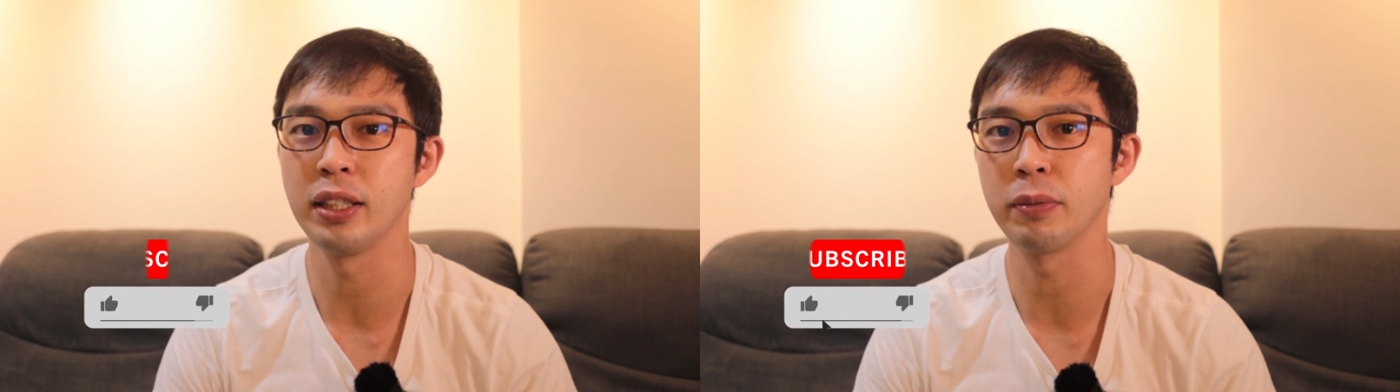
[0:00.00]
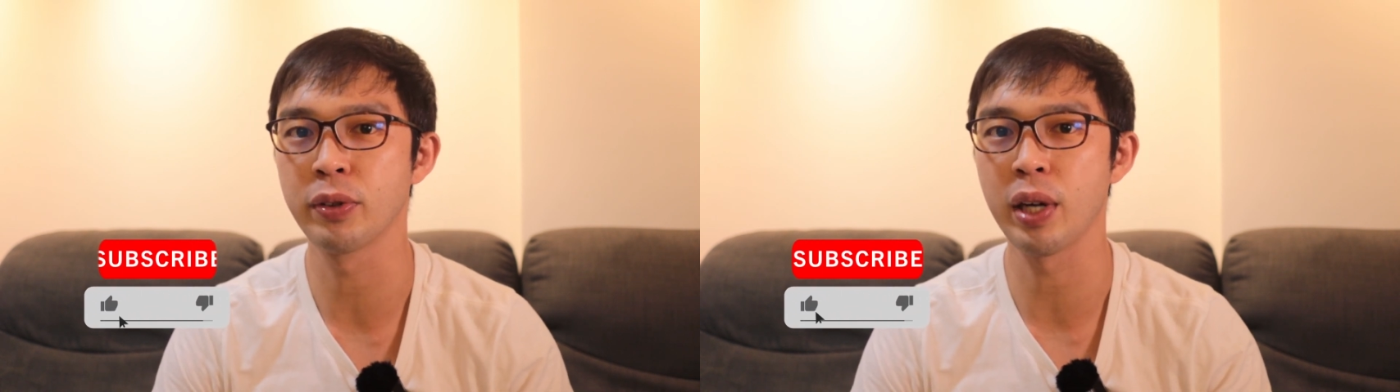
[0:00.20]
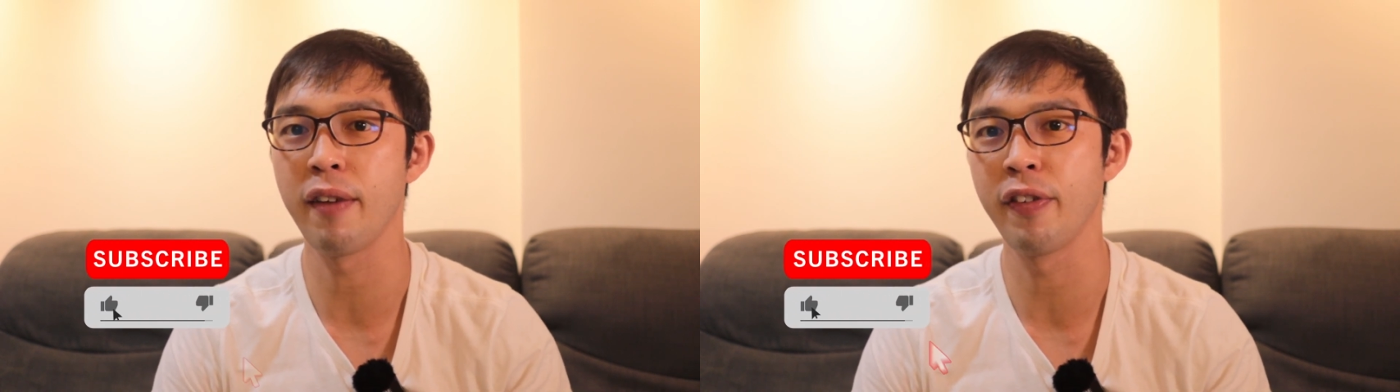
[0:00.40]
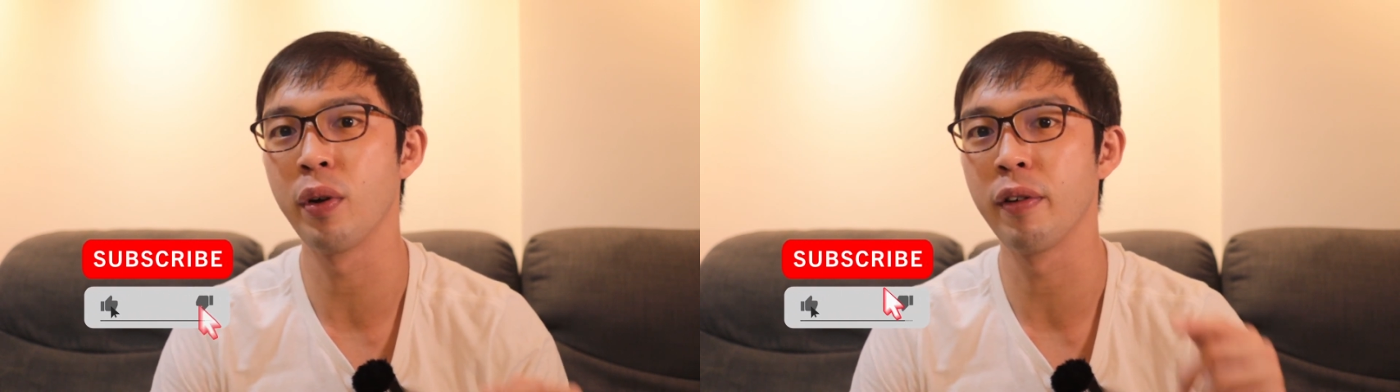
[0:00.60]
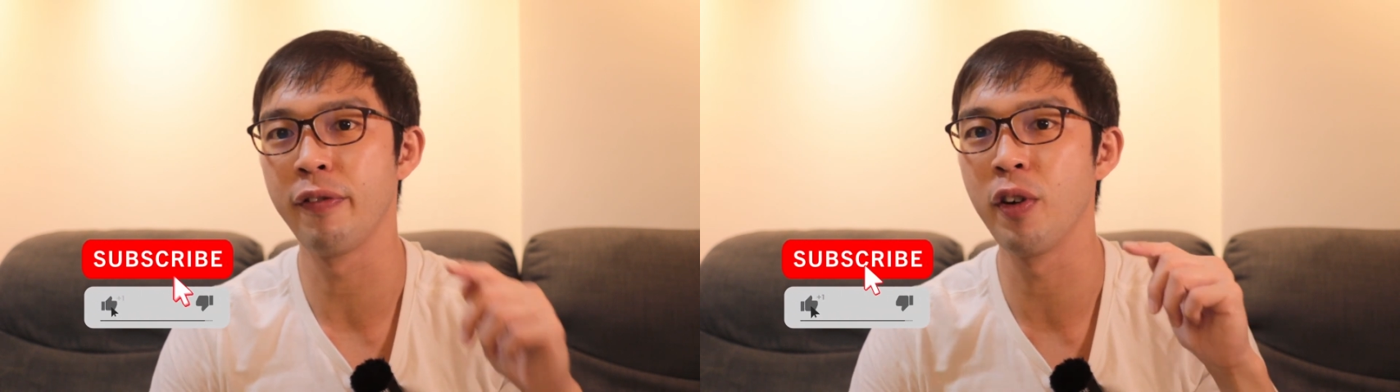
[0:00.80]
subscribe if you
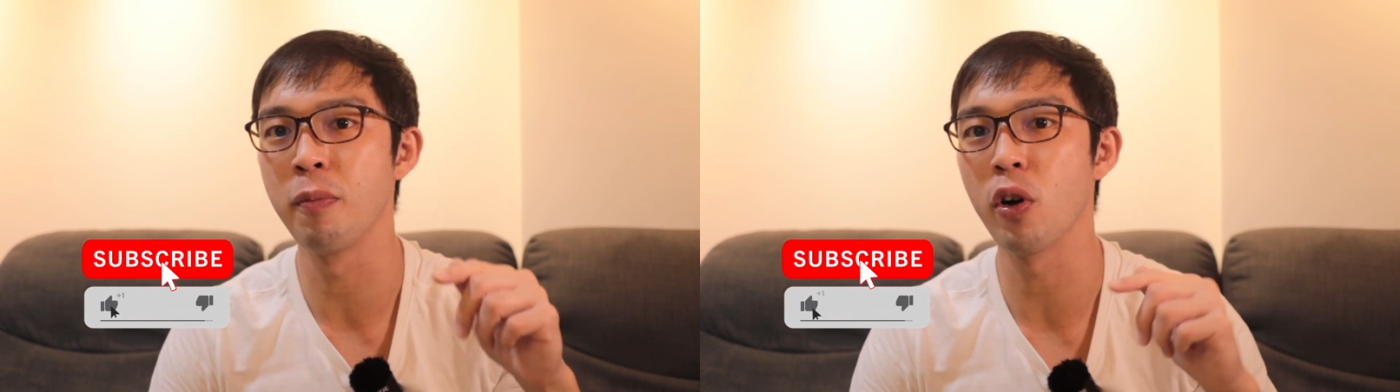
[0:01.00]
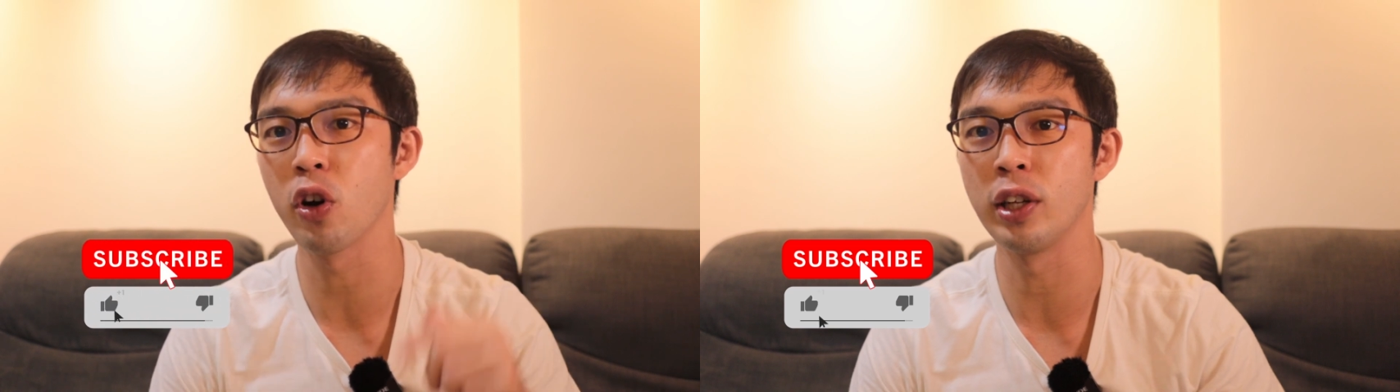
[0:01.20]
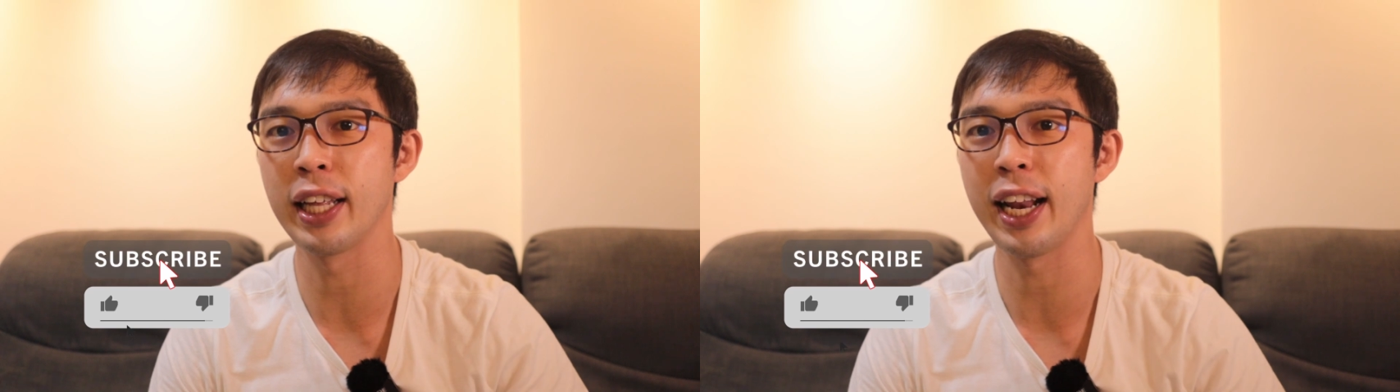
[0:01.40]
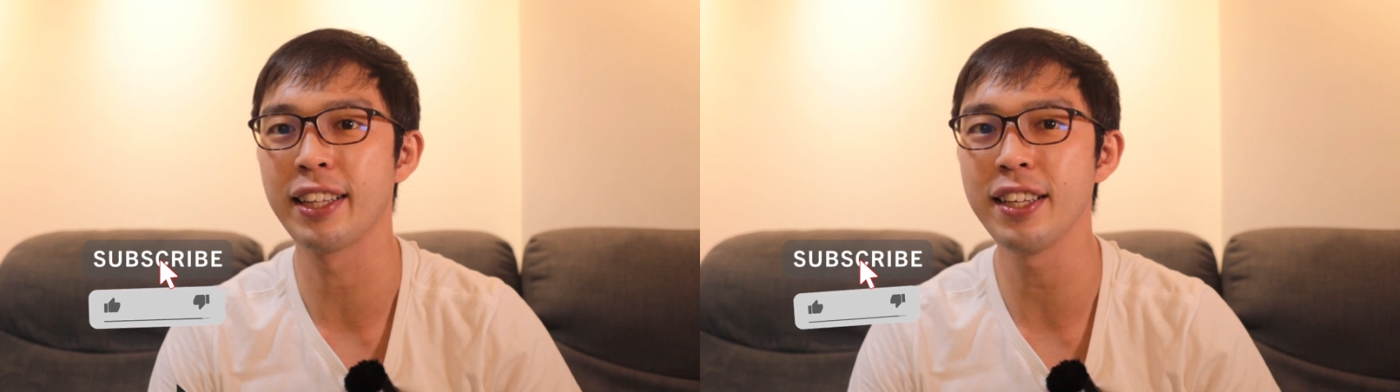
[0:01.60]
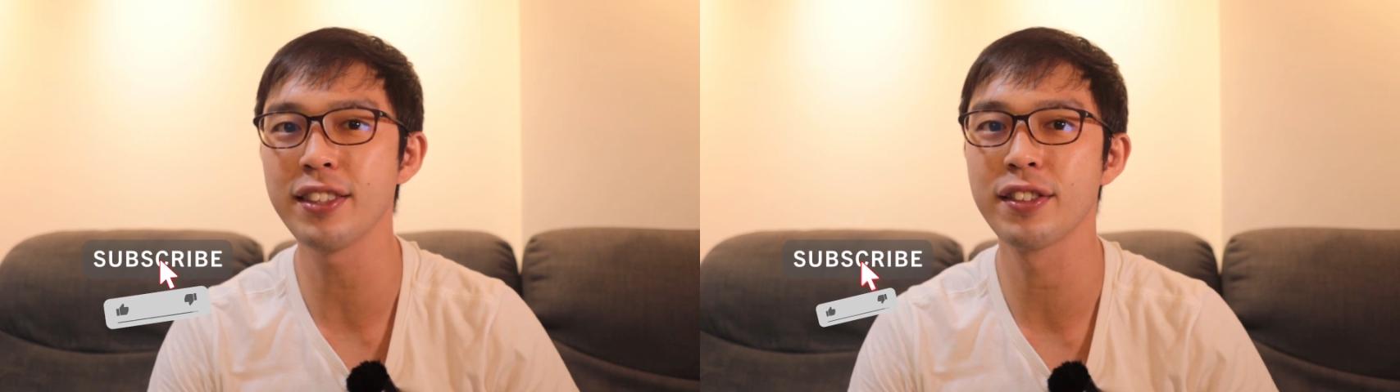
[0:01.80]
want to view more content
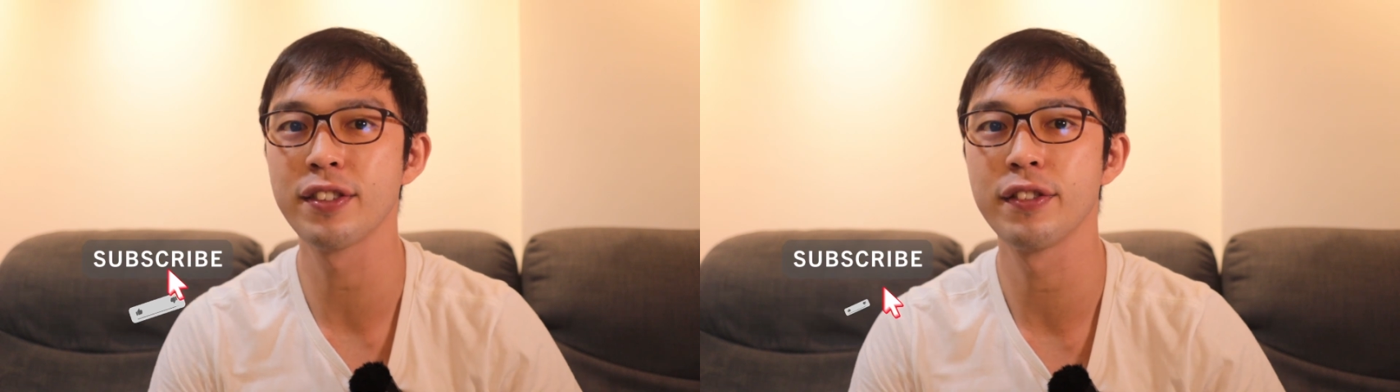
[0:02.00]
like this.